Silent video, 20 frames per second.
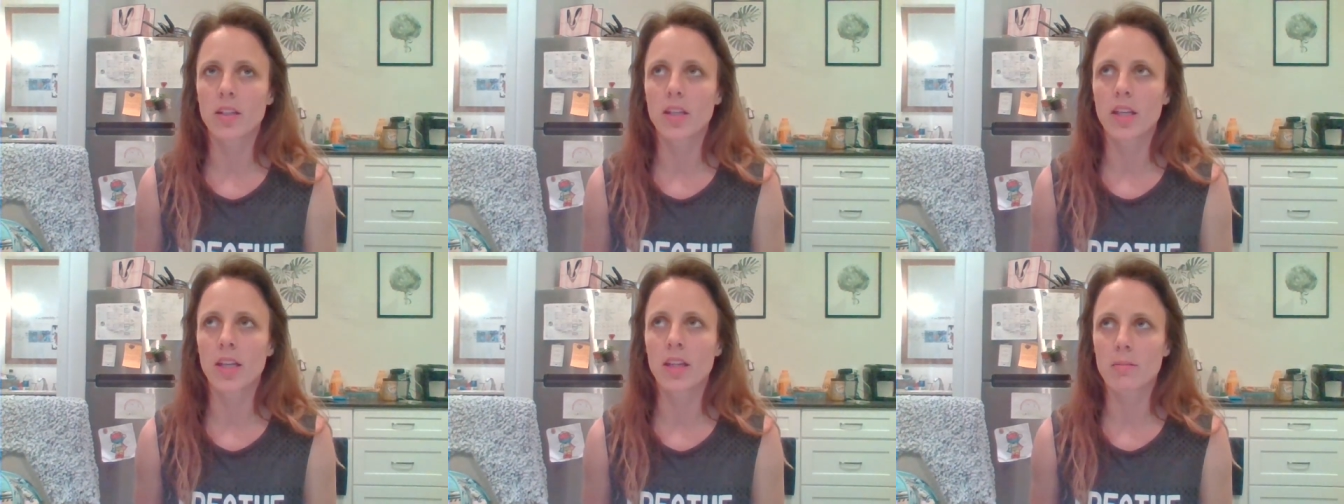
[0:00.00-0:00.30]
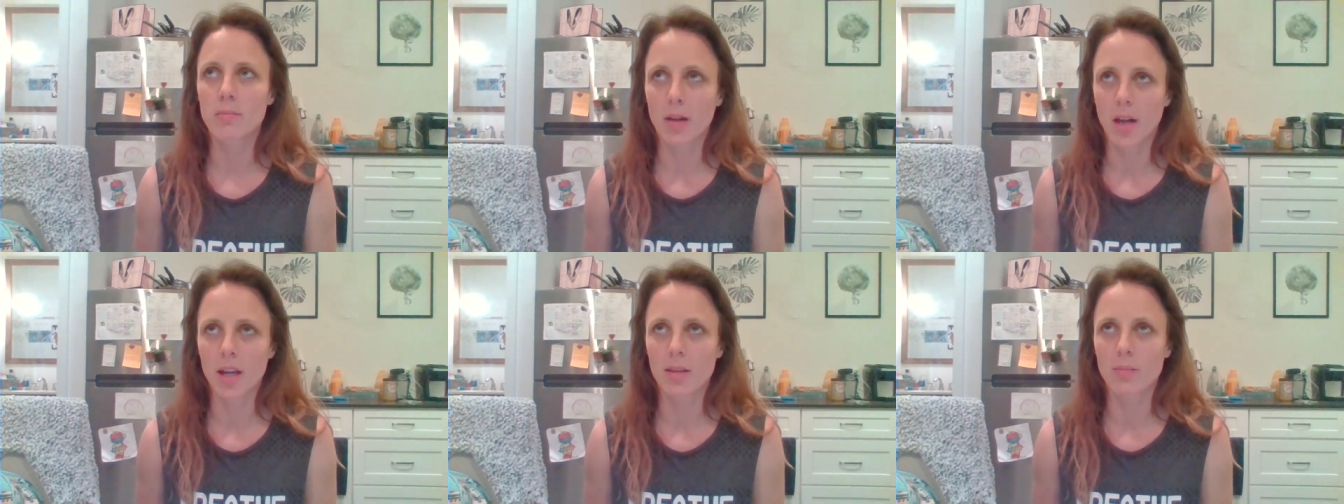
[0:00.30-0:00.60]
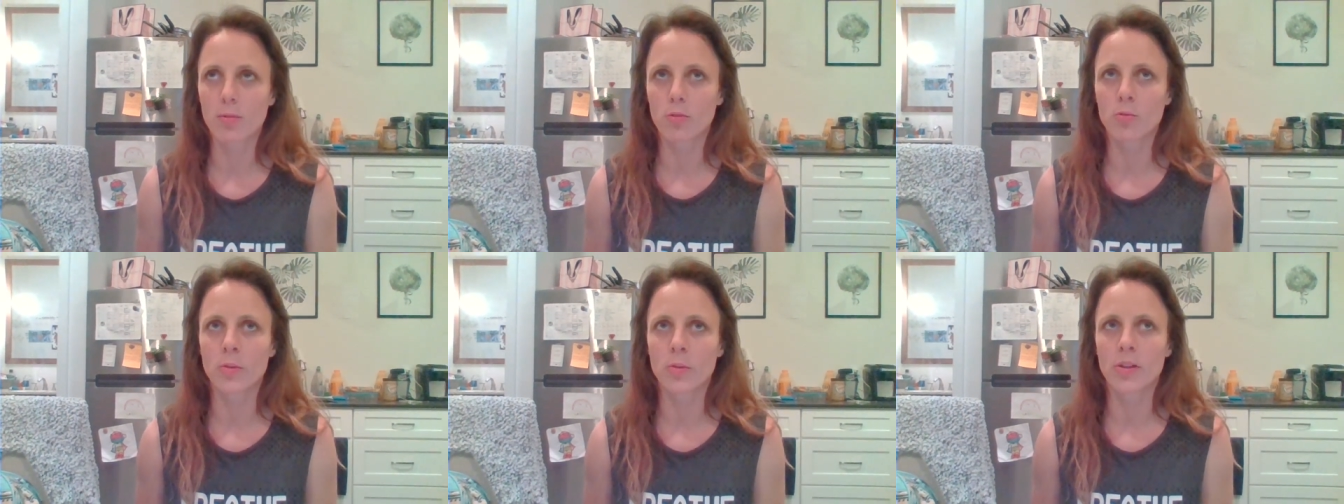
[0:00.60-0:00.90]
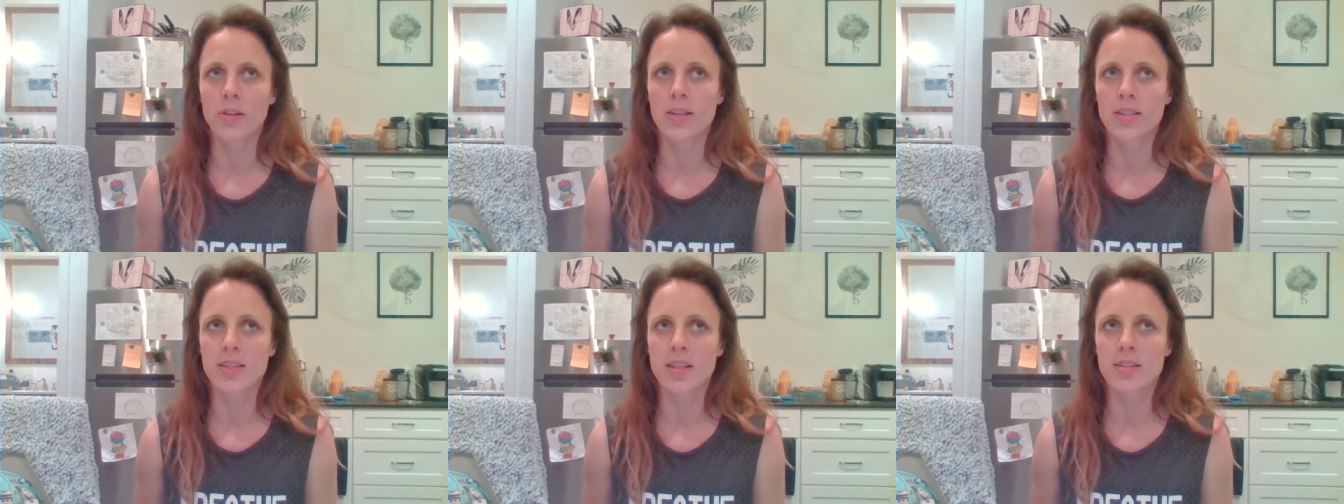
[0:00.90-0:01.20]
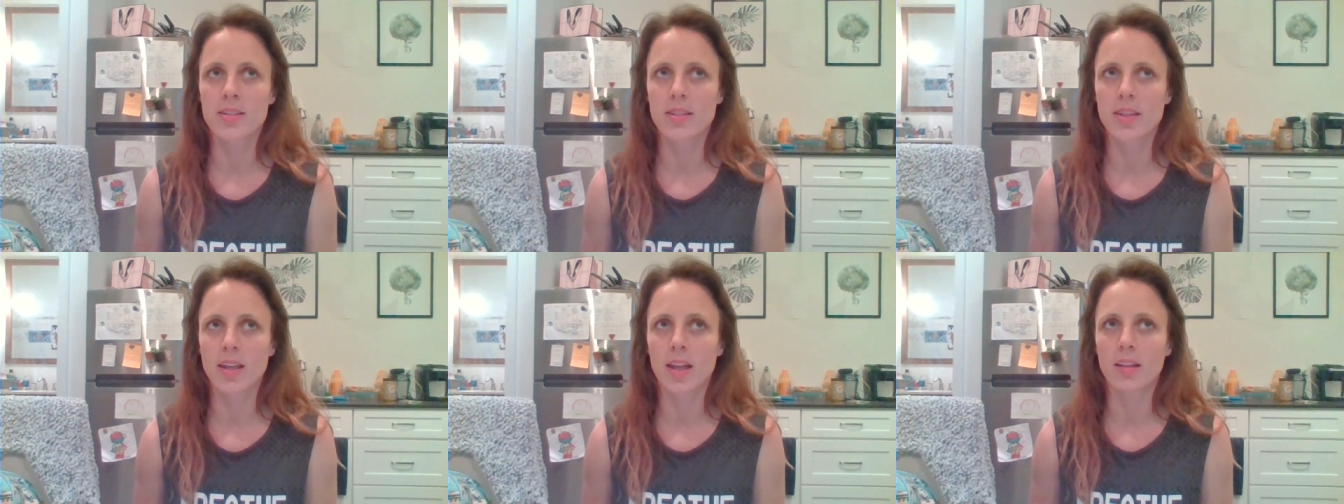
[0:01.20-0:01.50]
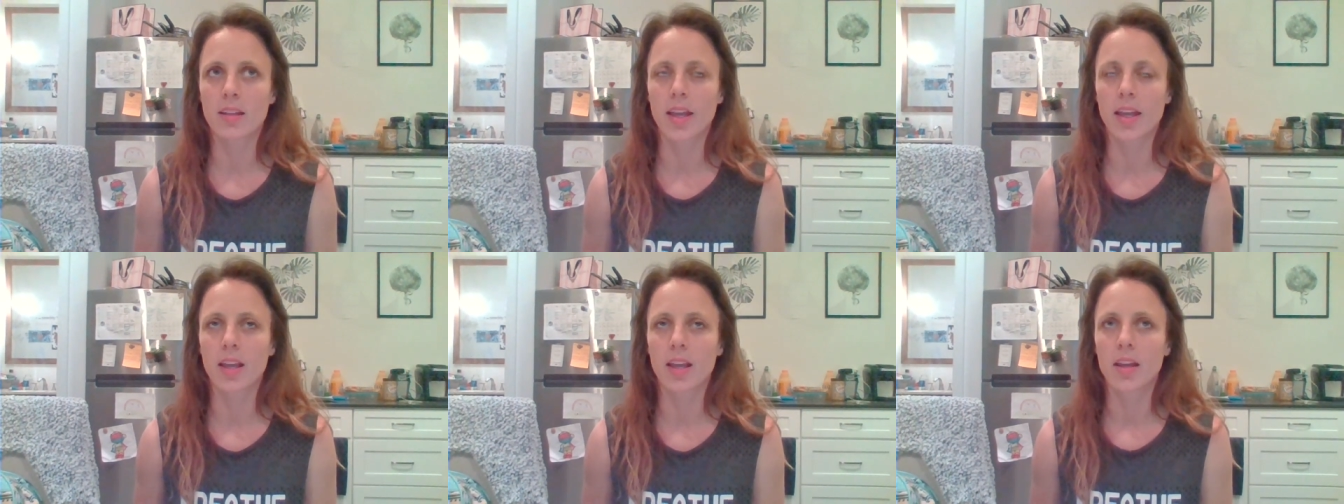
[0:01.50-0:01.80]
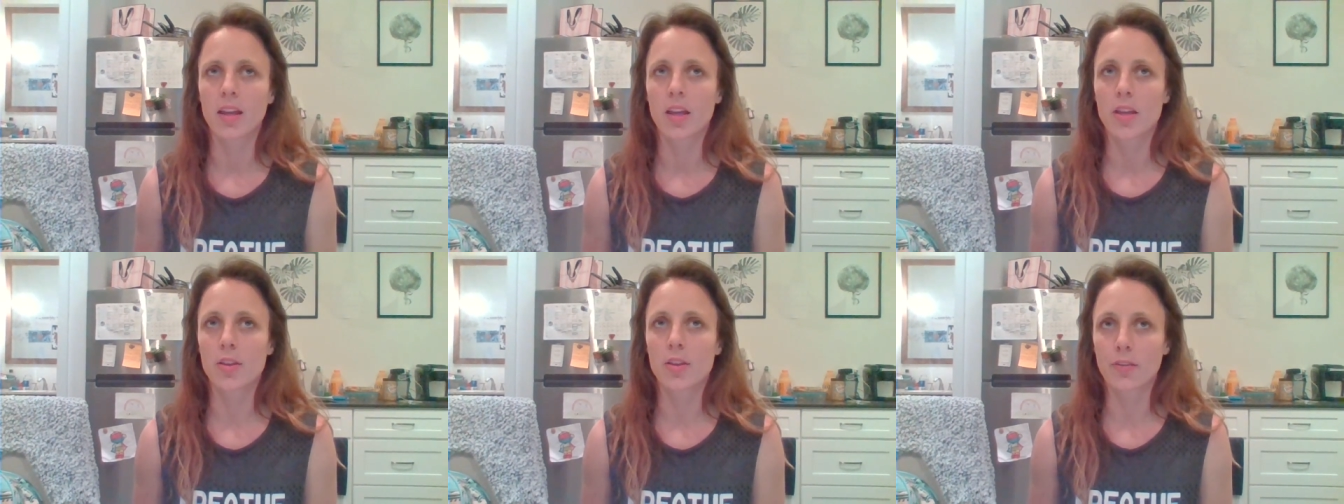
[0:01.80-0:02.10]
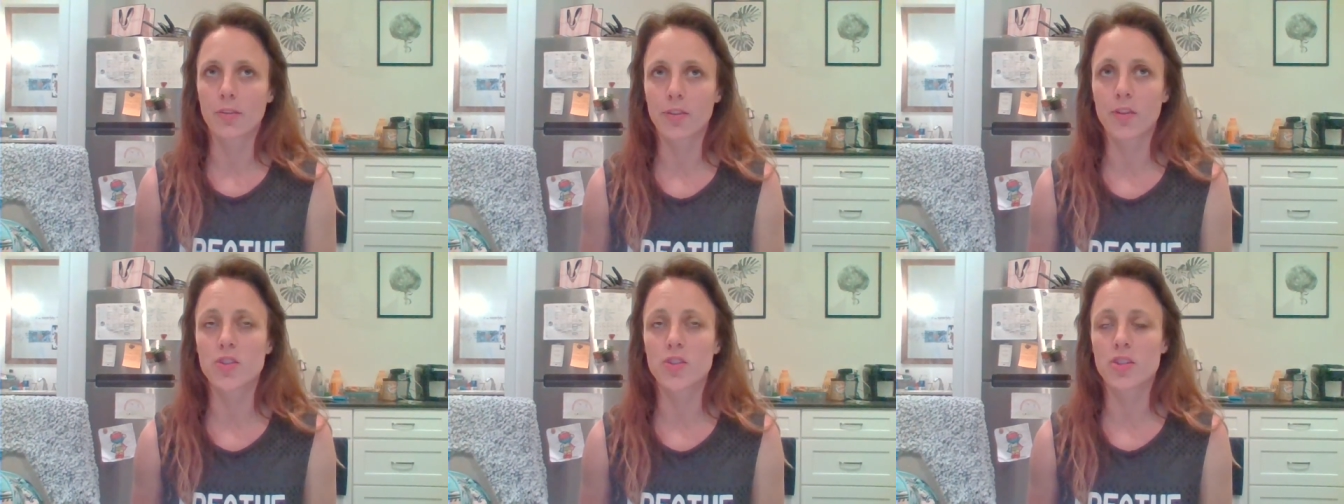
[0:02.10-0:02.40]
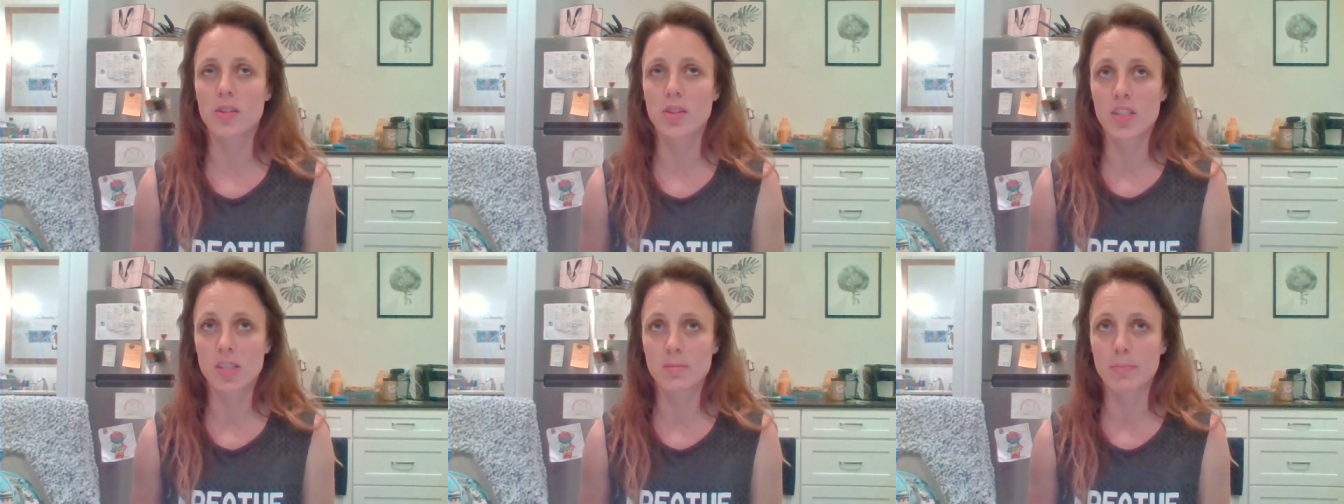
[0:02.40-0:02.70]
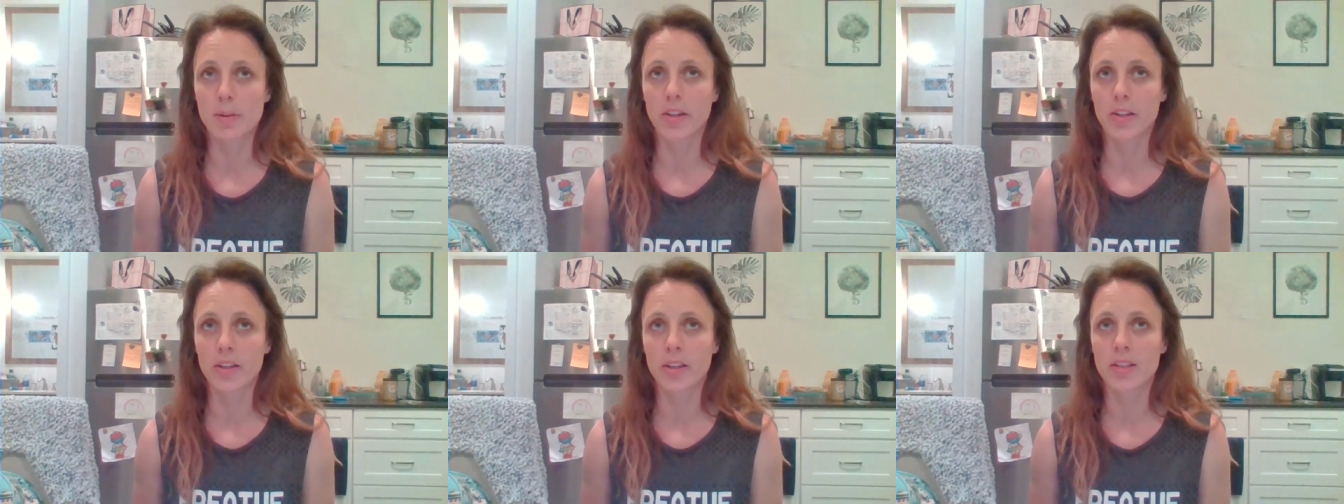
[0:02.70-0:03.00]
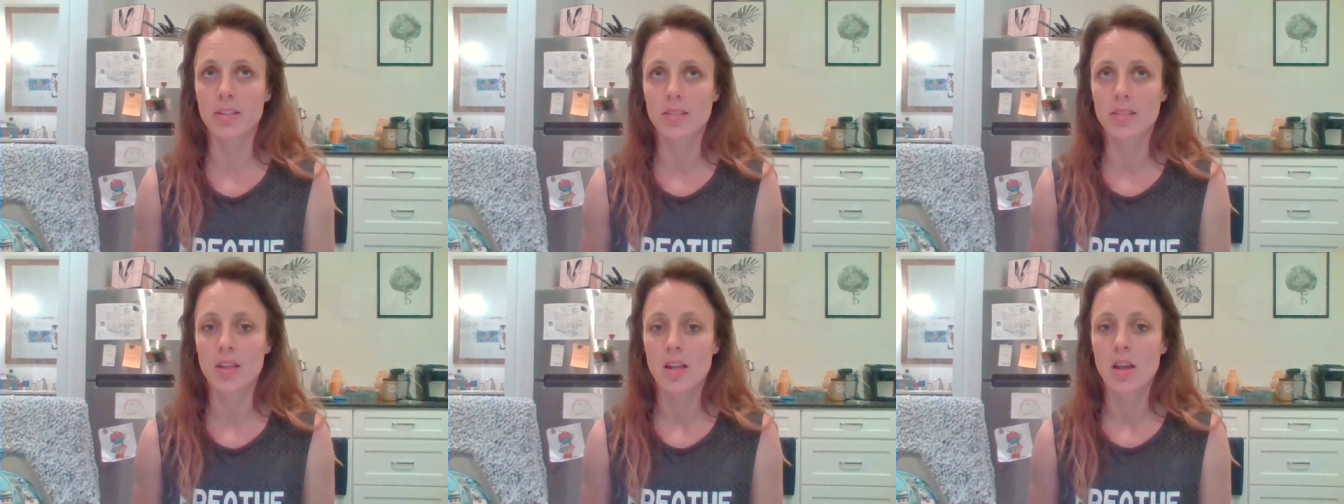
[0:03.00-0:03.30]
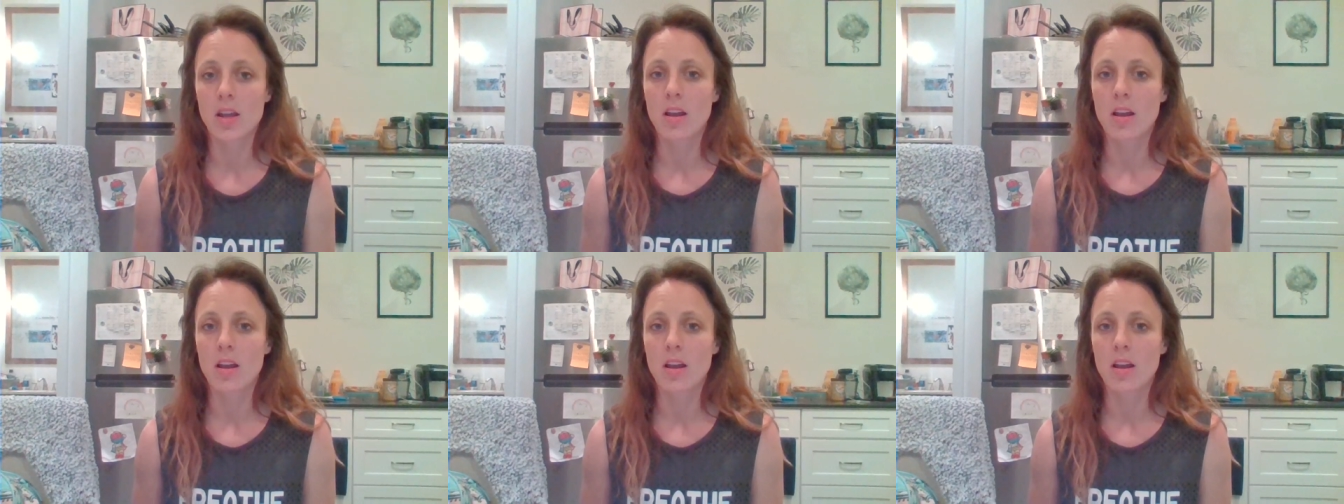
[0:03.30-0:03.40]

in the Bible where it says that like the fruits of the Spirit